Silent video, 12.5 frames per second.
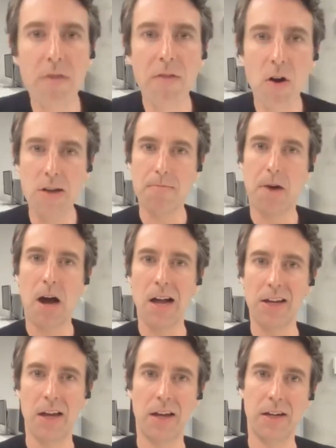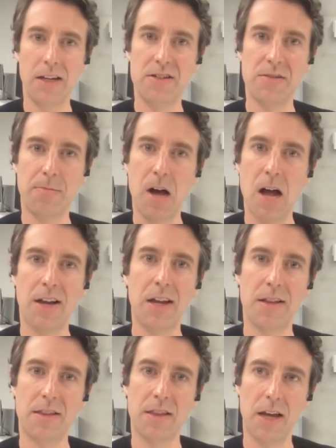volume market is a
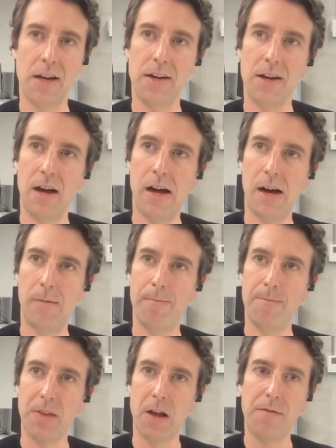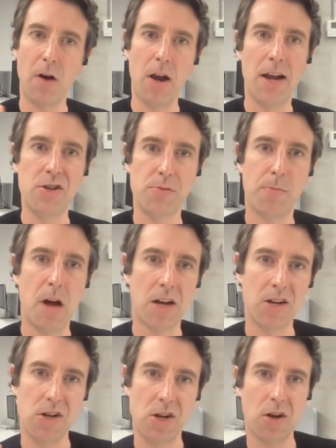market that a financial
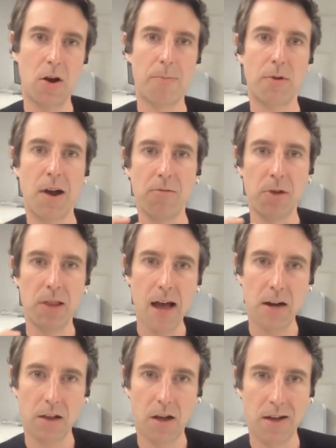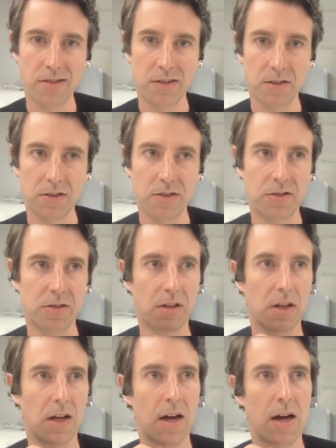market you can operate without a license,
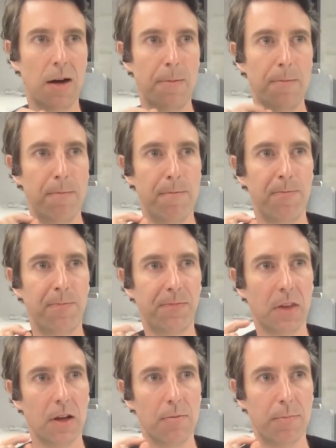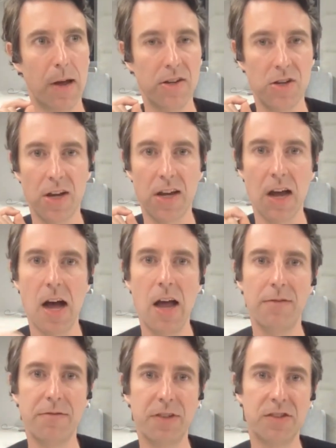but you
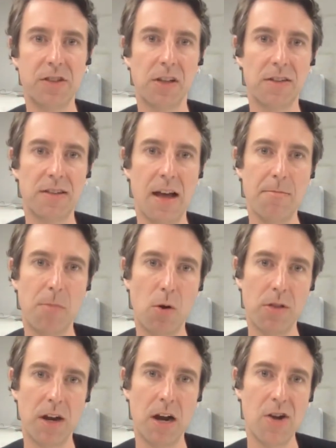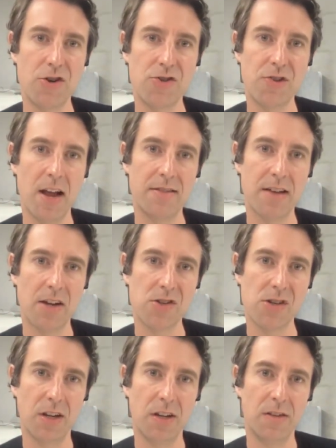can't facilitate more than 100
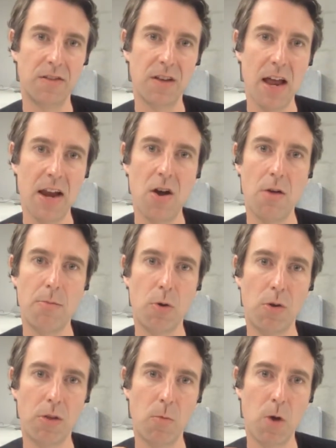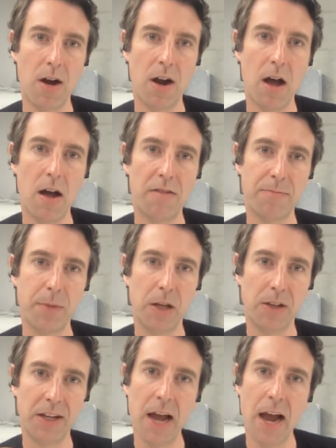transactions and no more than $1.5
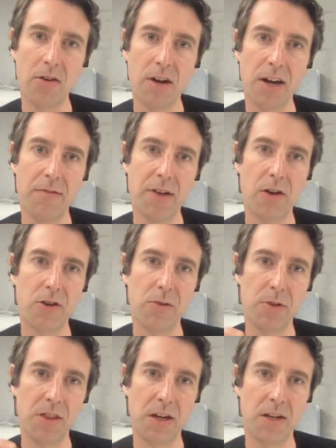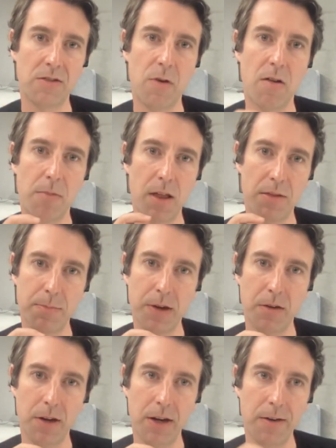million in aggregate value within a 12-month
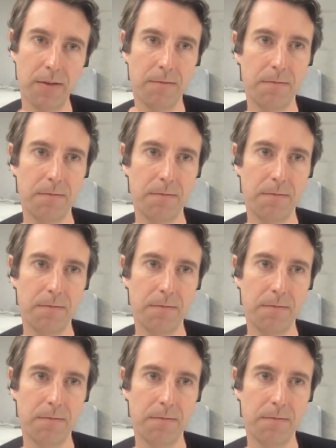period.